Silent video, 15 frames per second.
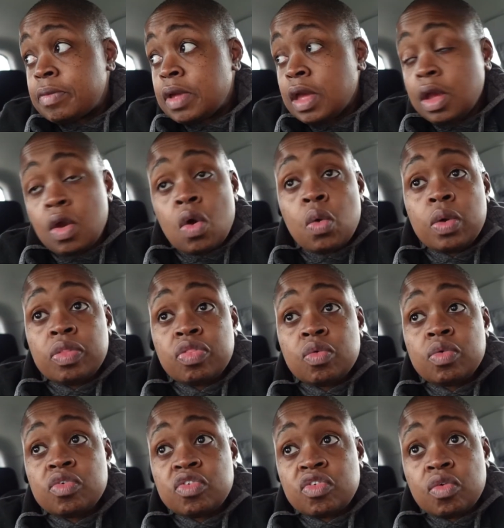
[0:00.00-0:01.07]
and going through
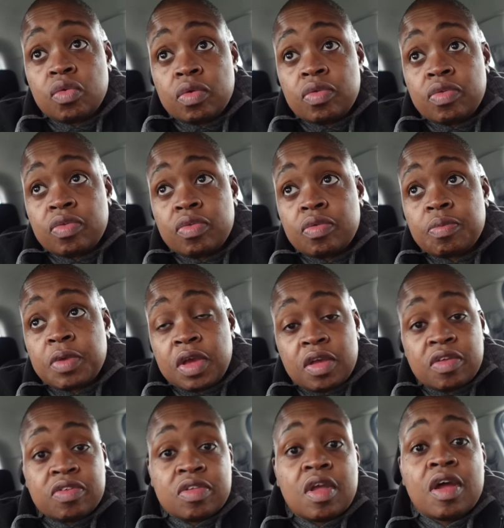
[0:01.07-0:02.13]
insurance
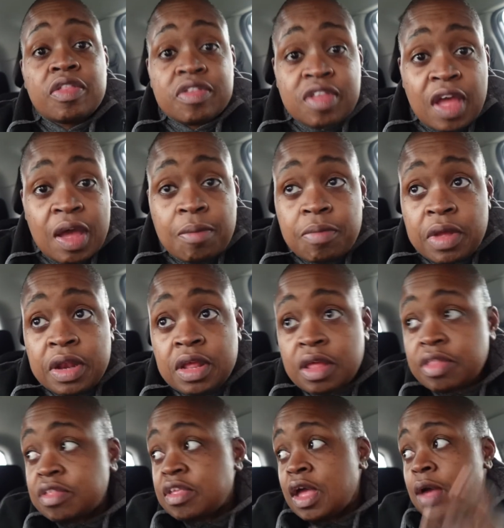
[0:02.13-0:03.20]
because the other time, any
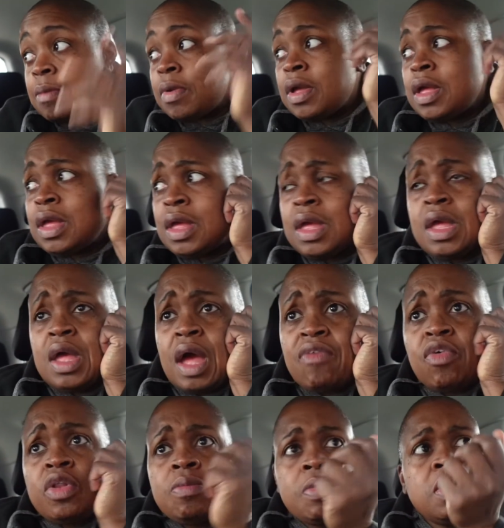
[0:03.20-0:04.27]
other time, I've
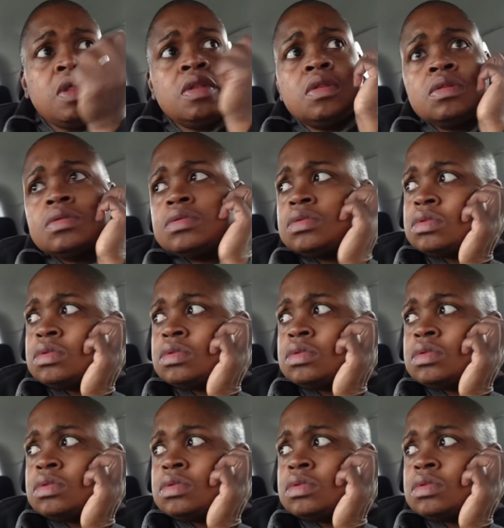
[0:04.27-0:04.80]
only been in